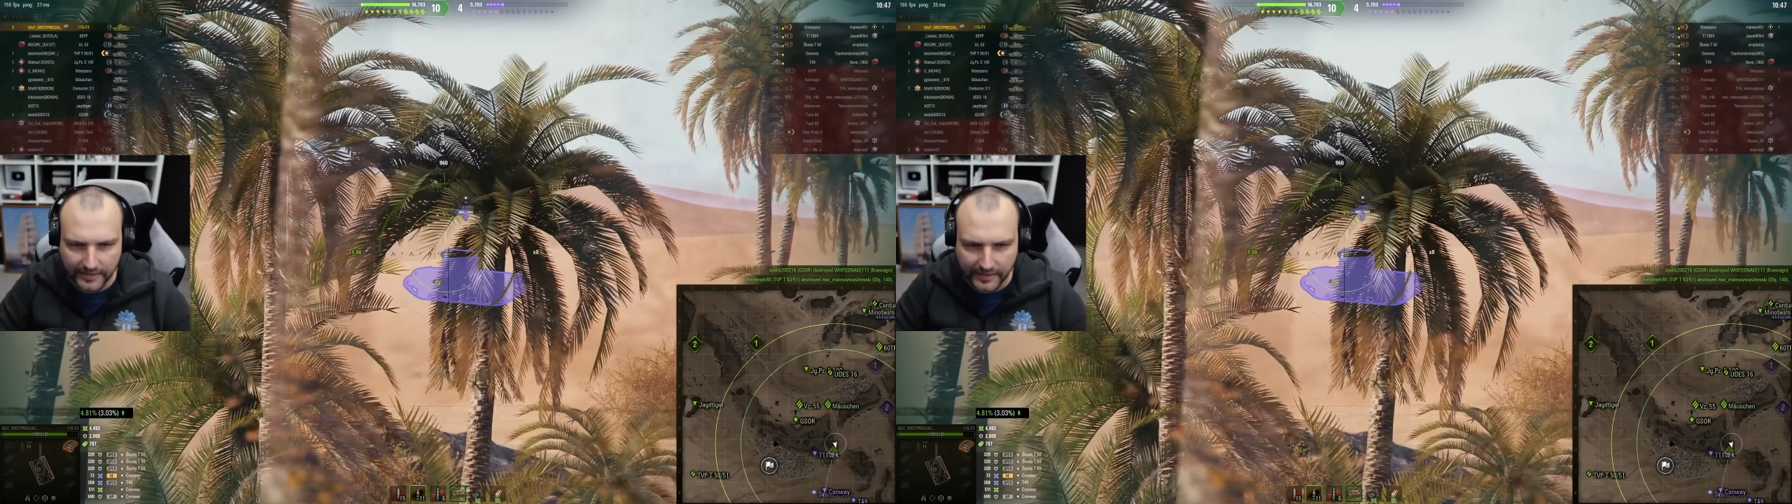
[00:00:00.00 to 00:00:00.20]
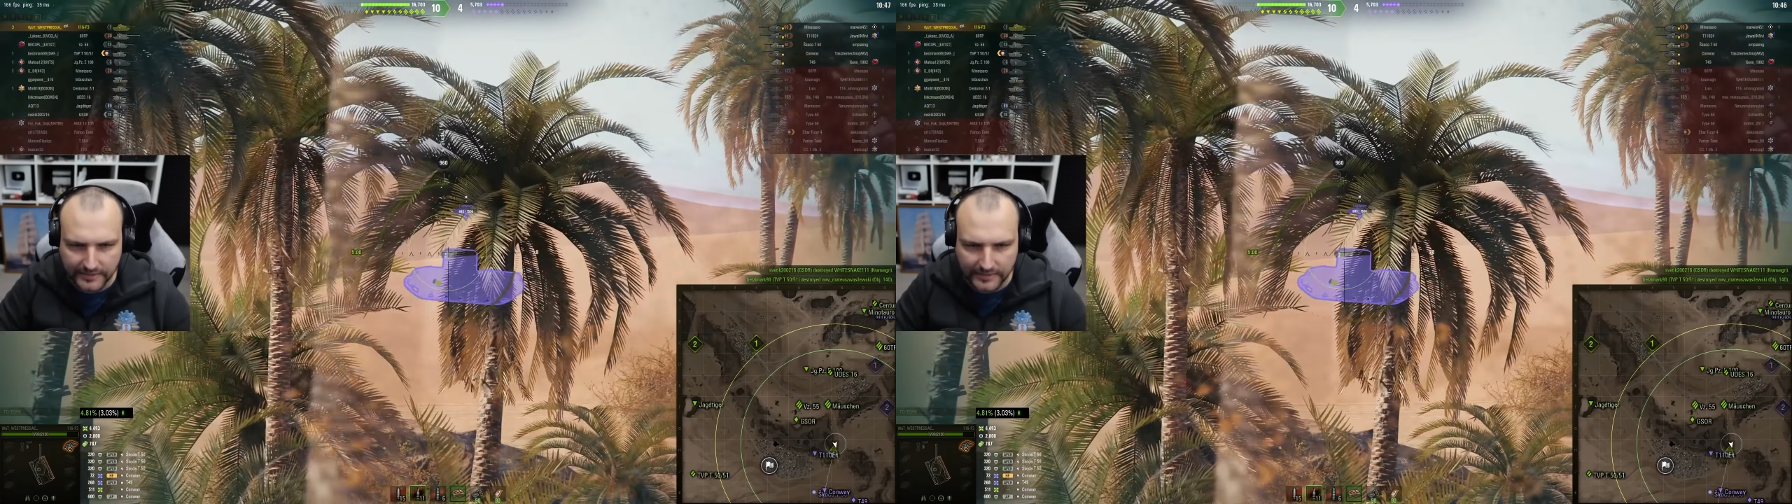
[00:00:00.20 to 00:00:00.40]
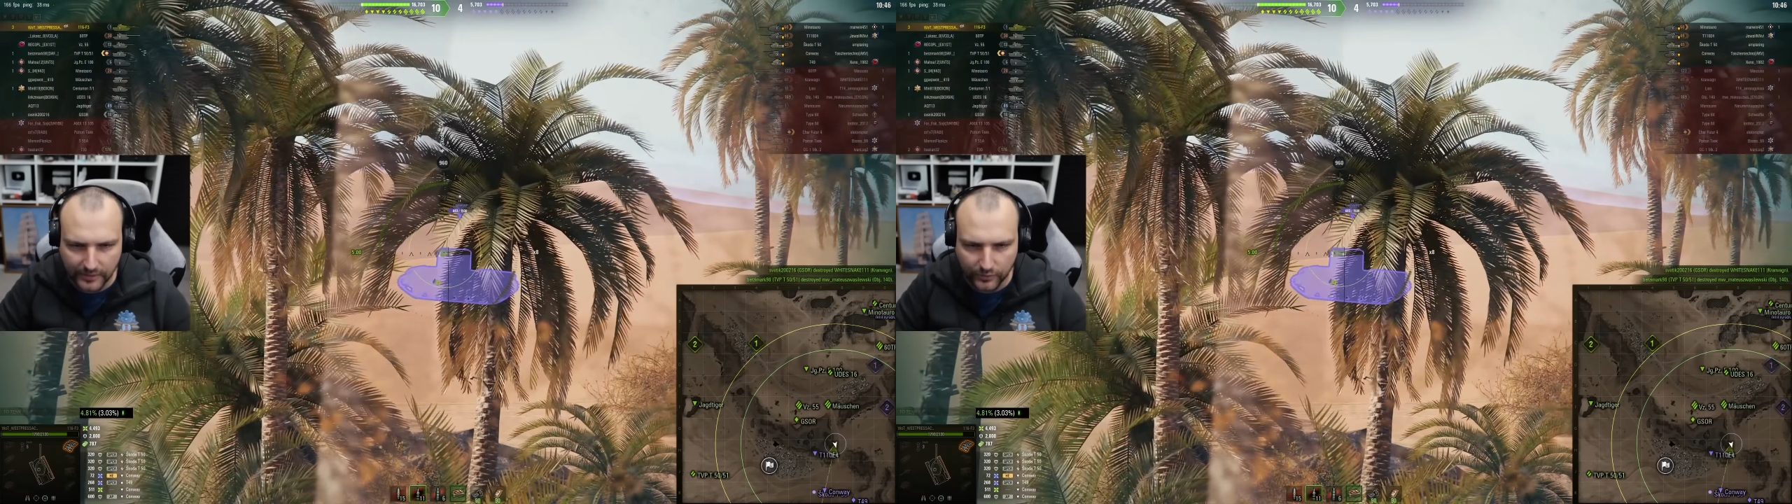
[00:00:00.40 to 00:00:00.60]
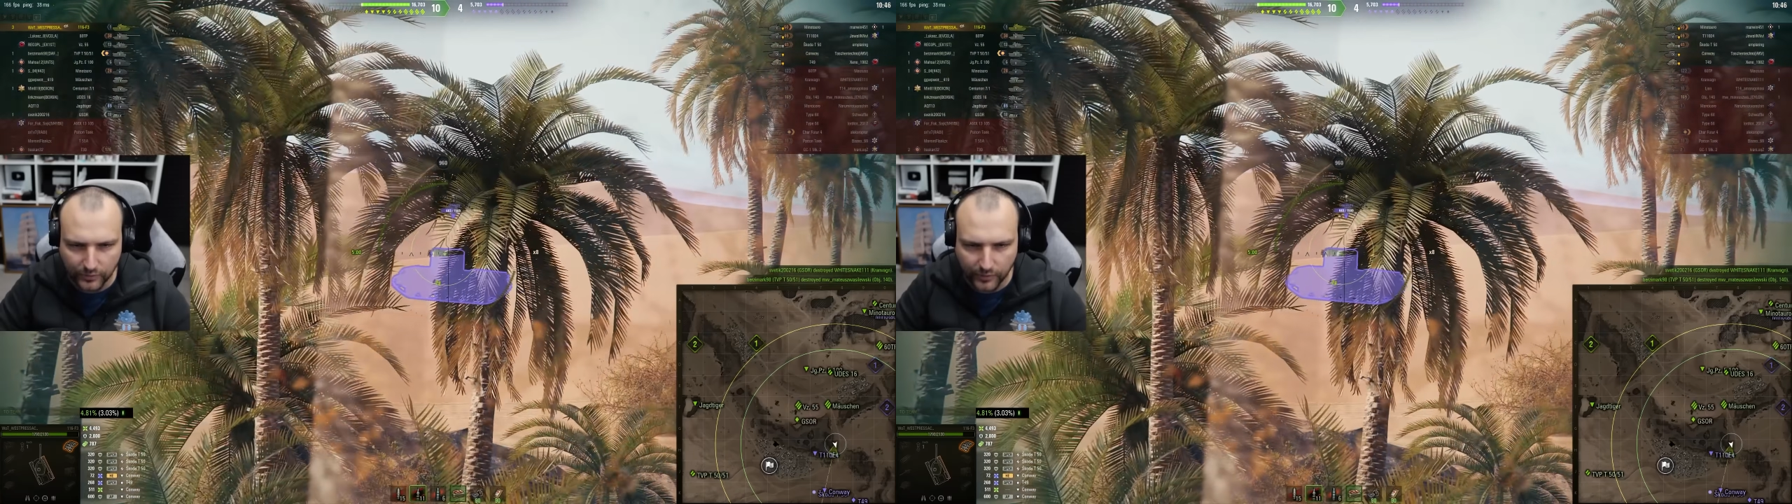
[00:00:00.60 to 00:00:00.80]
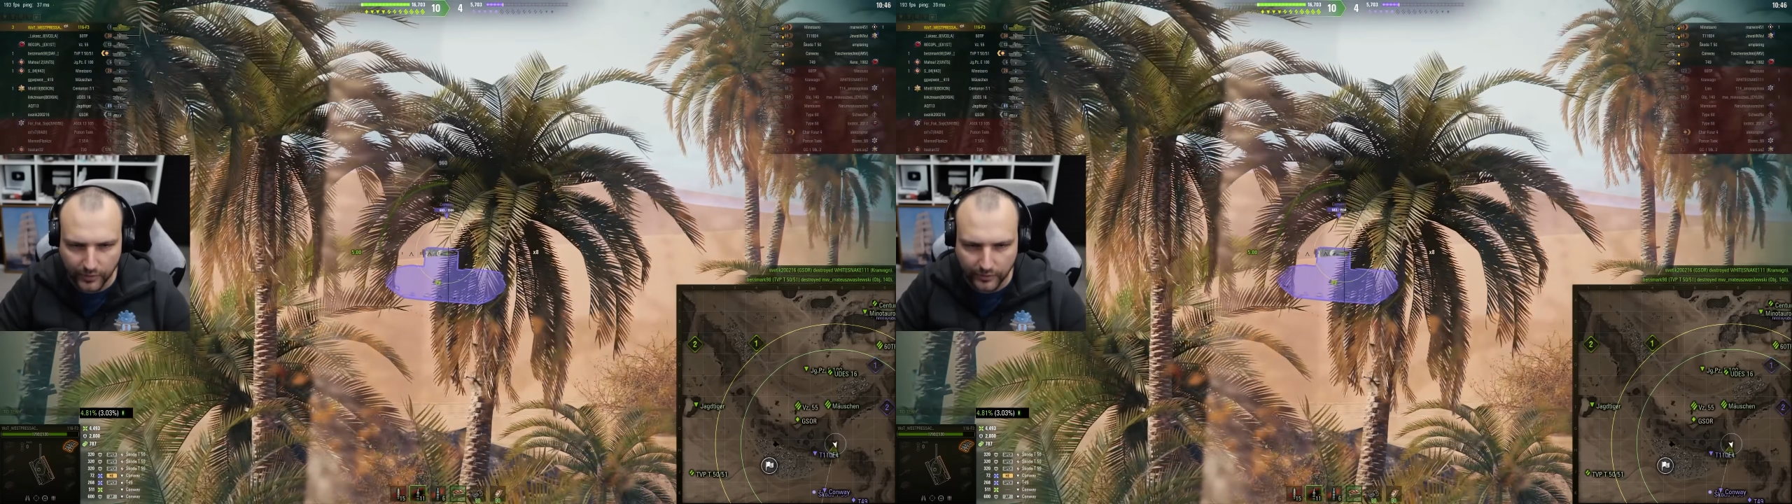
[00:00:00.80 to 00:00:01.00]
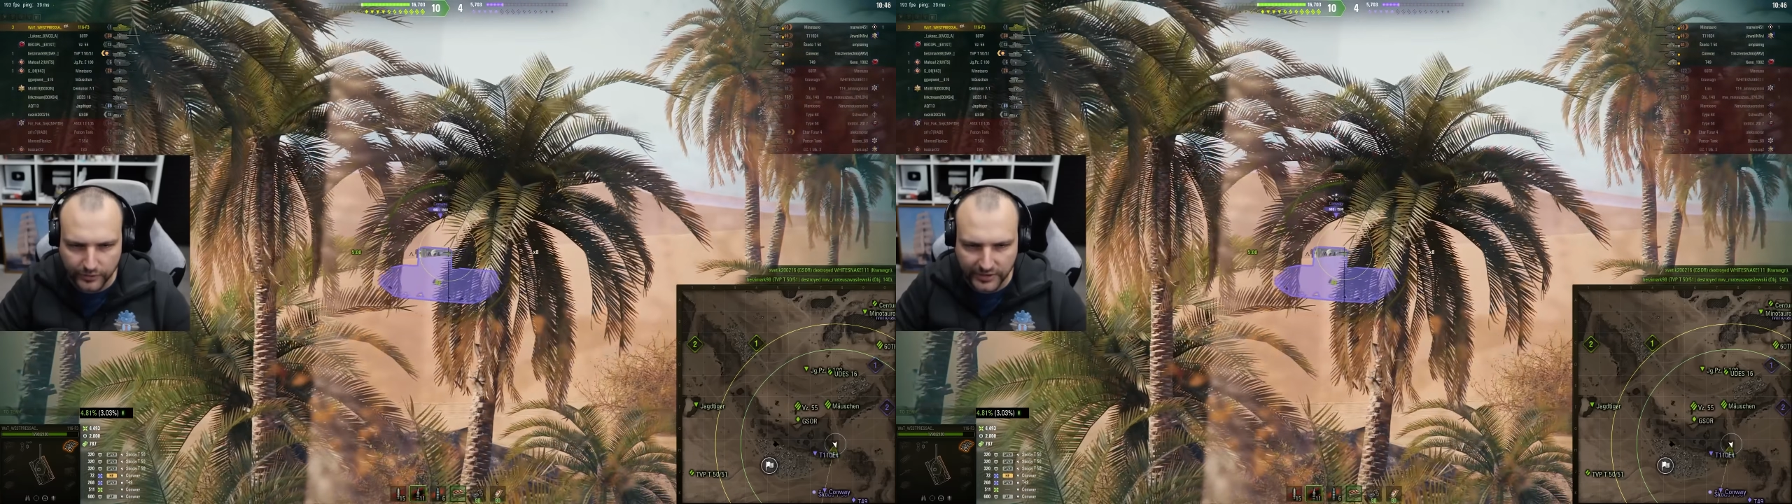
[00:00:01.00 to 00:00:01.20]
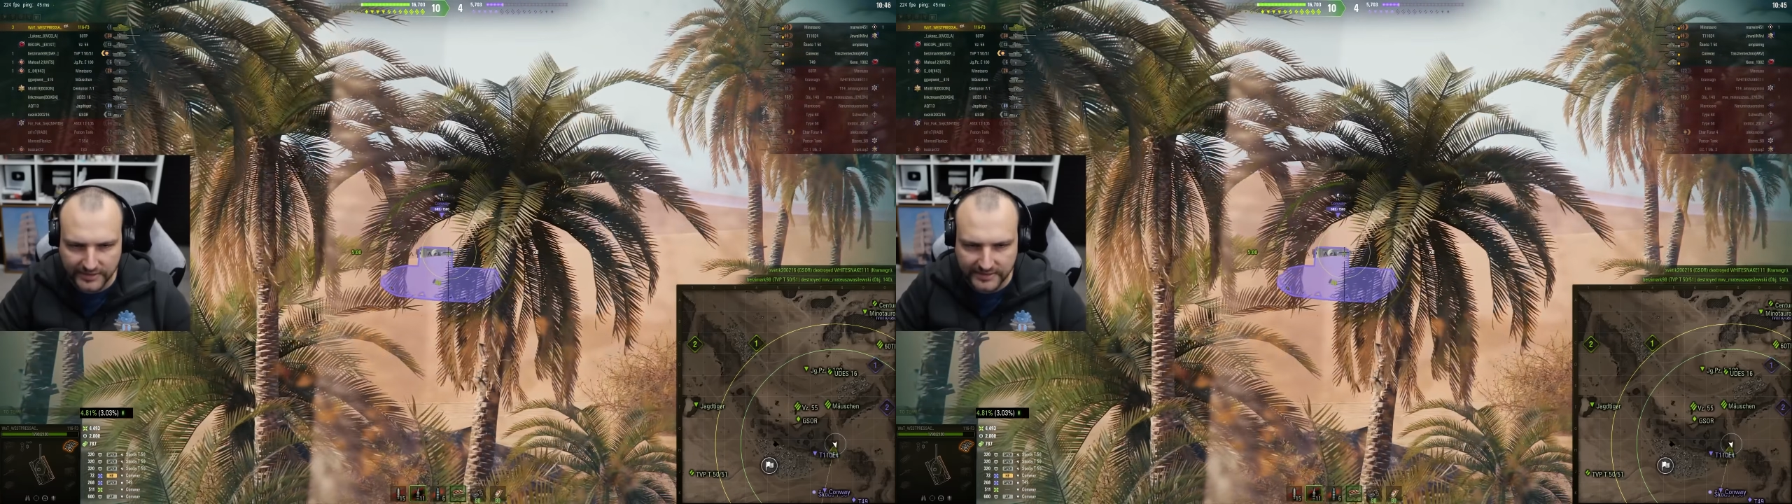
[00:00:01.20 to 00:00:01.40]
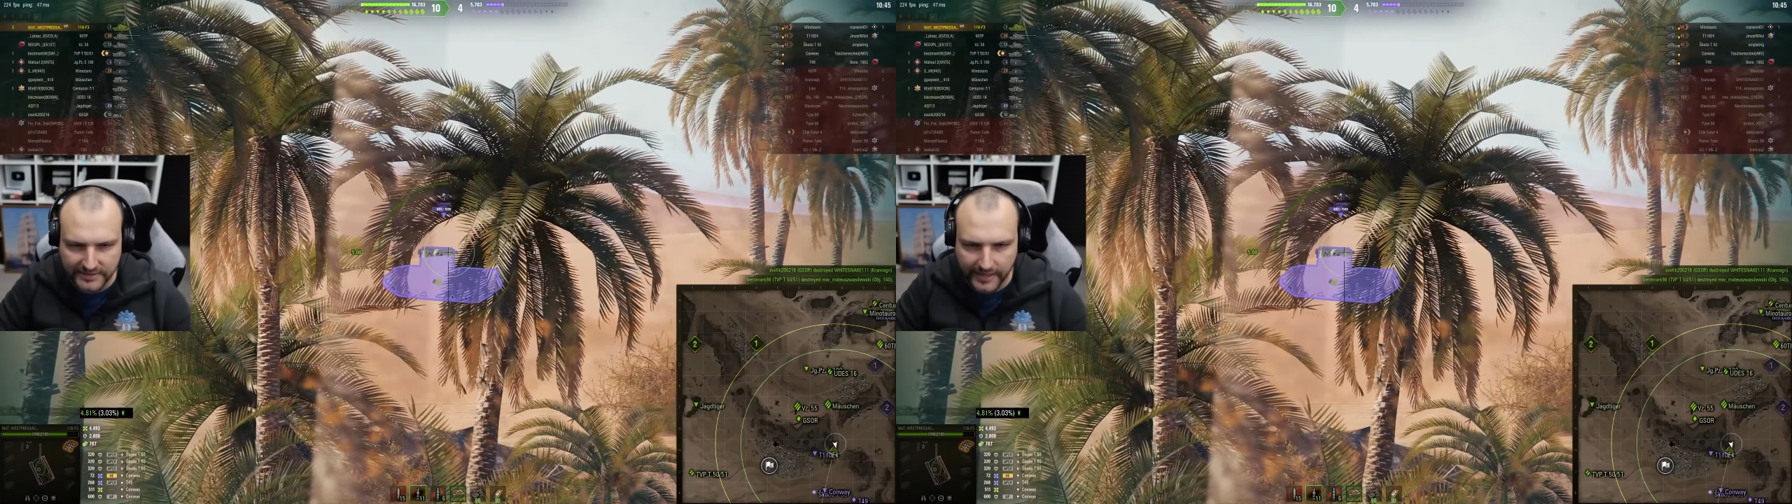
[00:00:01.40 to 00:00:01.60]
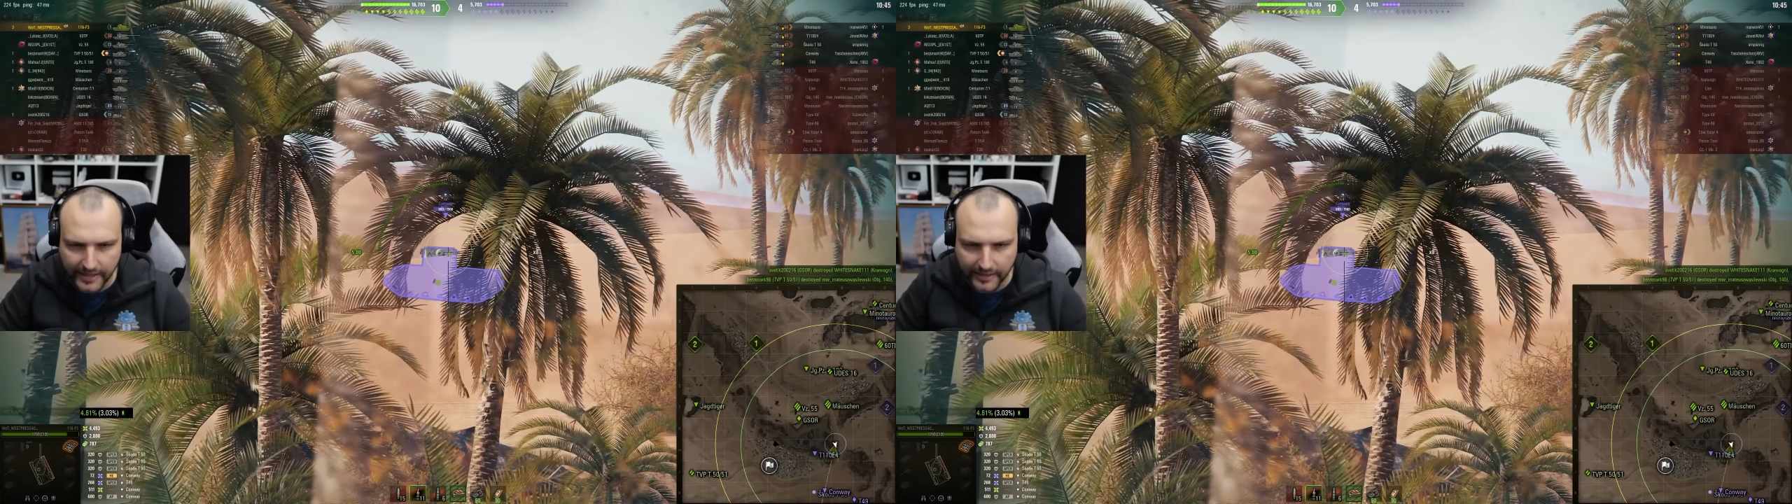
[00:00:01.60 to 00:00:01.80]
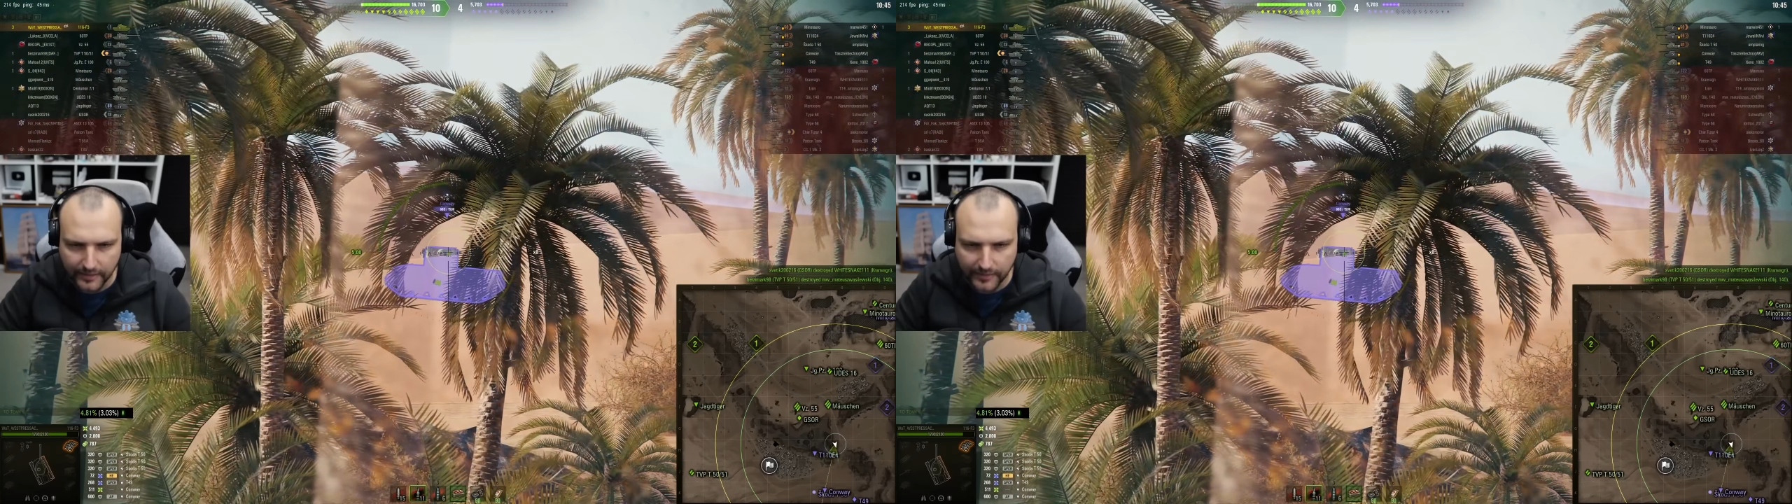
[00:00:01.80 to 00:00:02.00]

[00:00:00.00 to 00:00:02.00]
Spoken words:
there is no tomorrow, just saying.